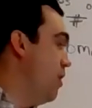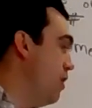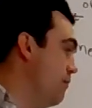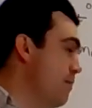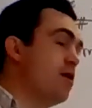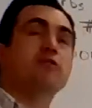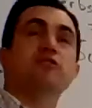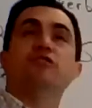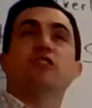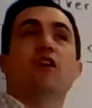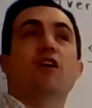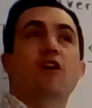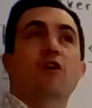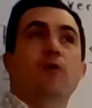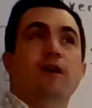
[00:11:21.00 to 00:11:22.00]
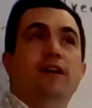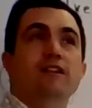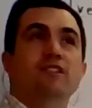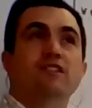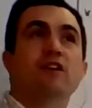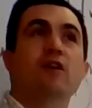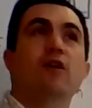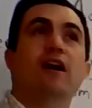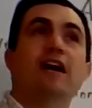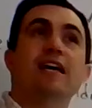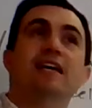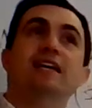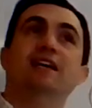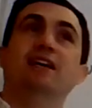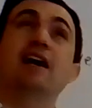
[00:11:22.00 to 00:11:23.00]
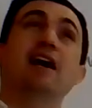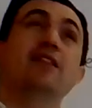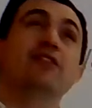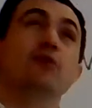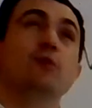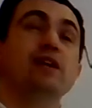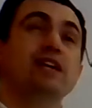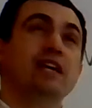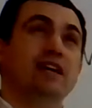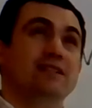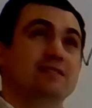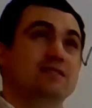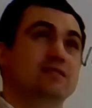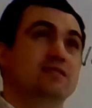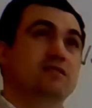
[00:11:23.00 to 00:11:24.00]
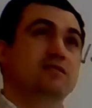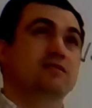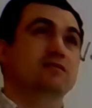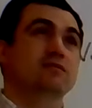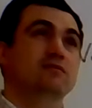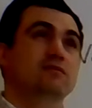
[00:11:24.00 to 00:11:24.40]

almost always go hiking on the weekends.